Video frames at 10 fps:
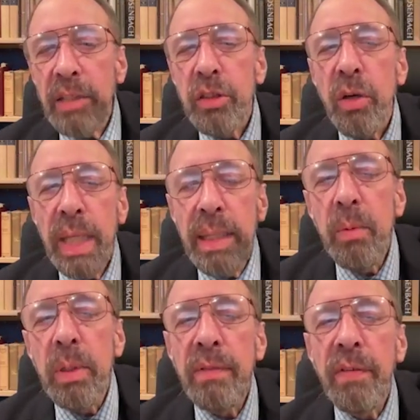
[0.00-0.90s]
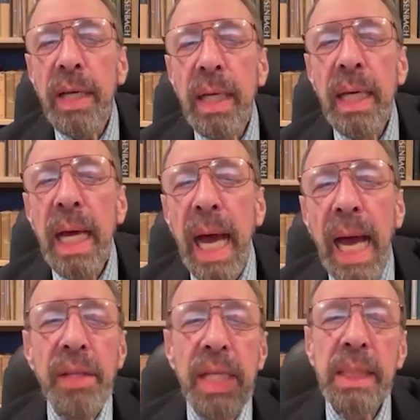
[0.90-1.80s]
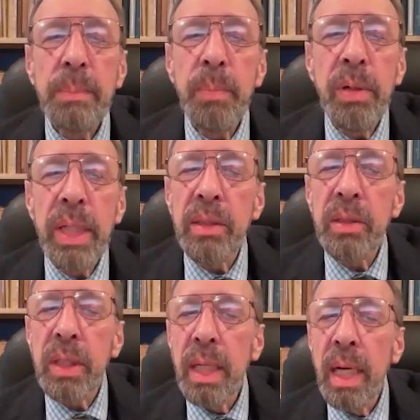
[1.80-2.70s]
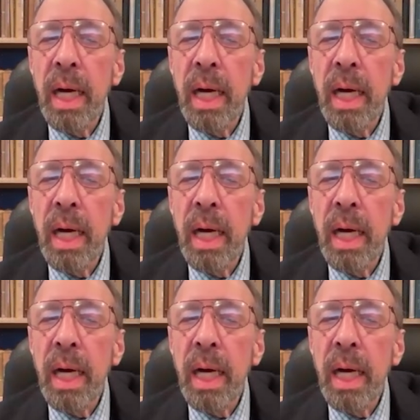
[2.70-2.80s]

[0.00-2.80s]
And so he would have had the experience